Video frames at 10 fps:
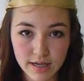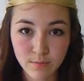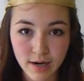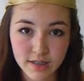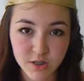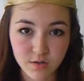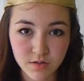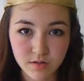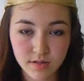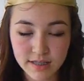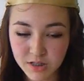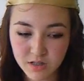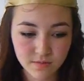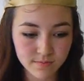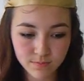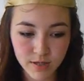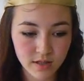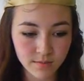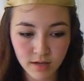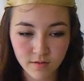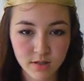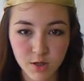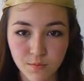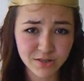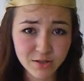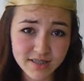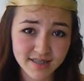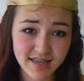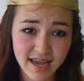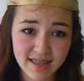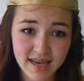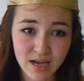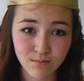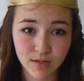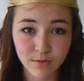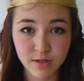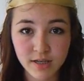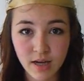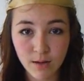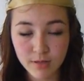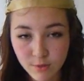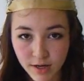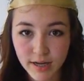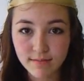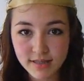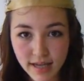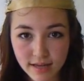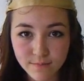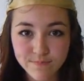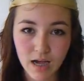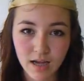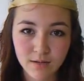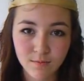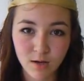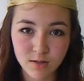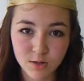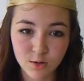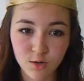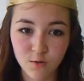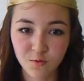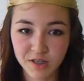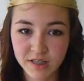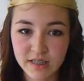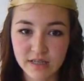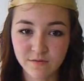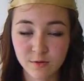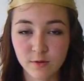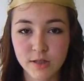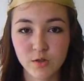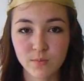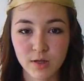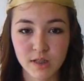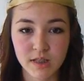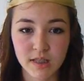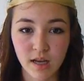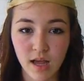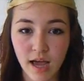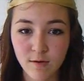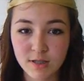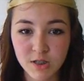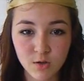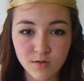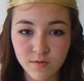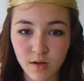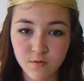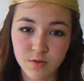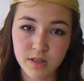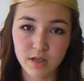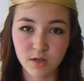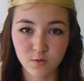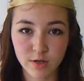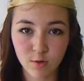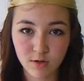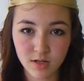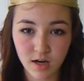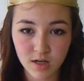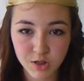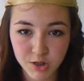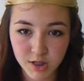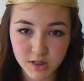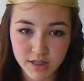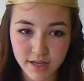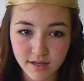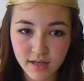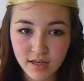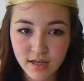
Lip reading: in bride shows. They just picked them out of the show. You could say that my beauty got me where I am today. I'm also a really influential person. I was so involved with the Greek Orthodox Church that